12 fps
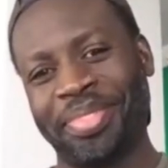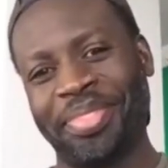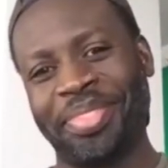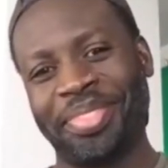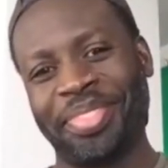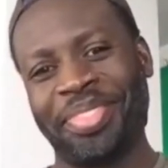
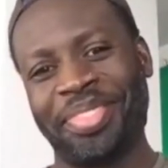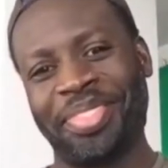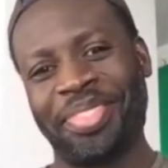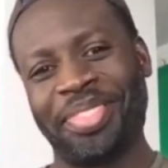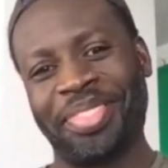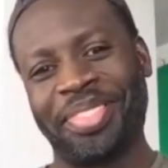
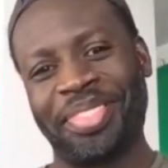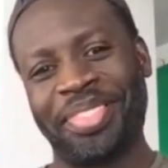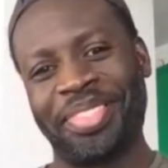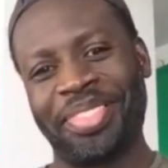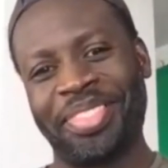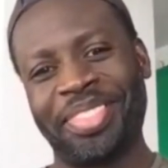
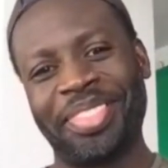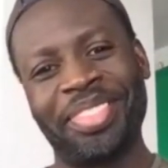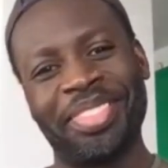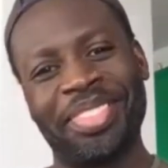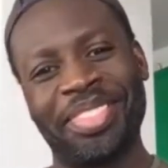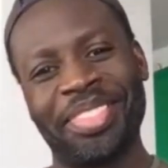
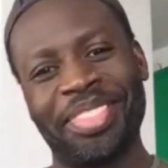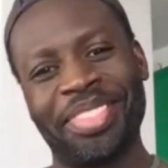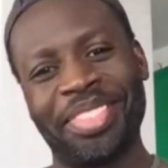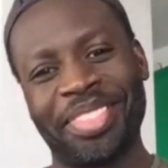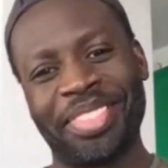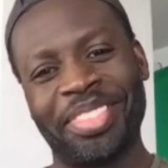
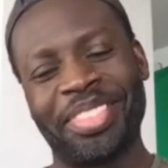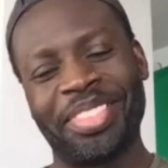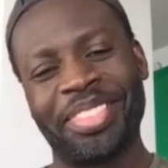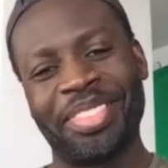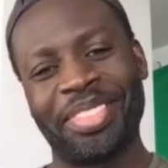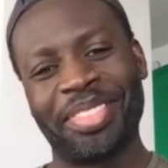
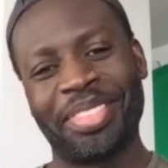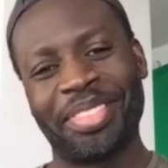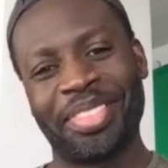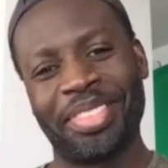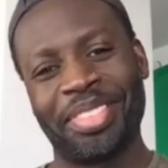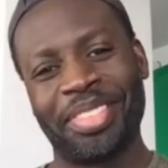
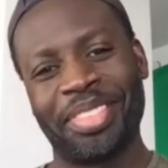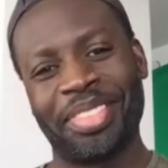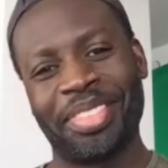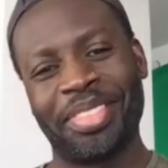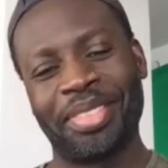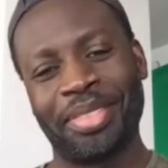
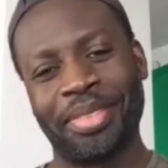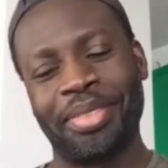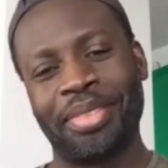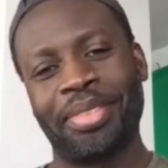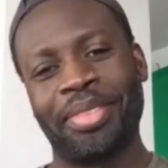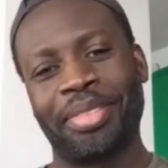
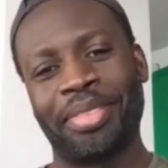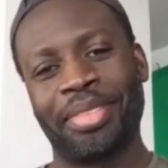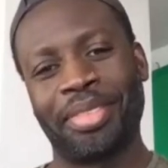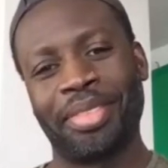This person isn't speaking.